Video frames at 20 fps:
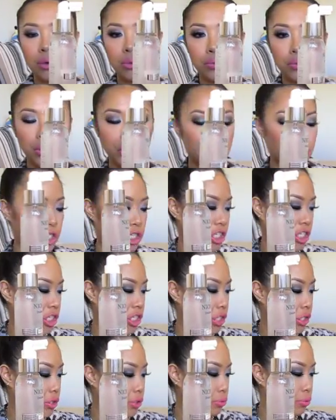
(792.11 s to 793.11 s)

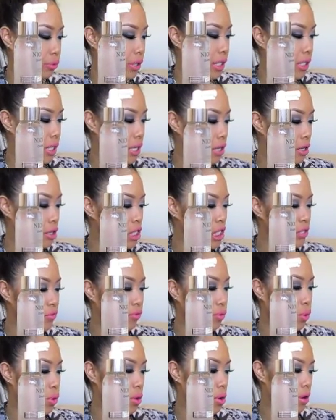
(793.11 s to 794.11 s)
which retails
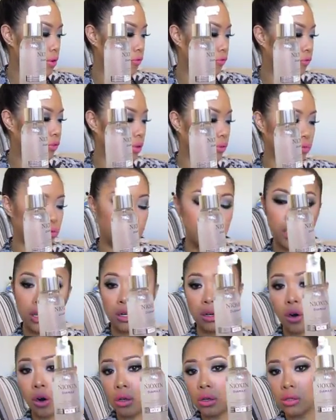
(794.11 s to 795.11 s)
for
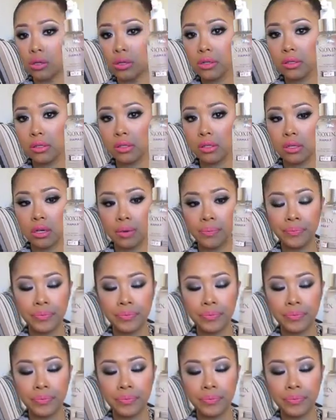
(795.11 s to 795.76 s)
$50.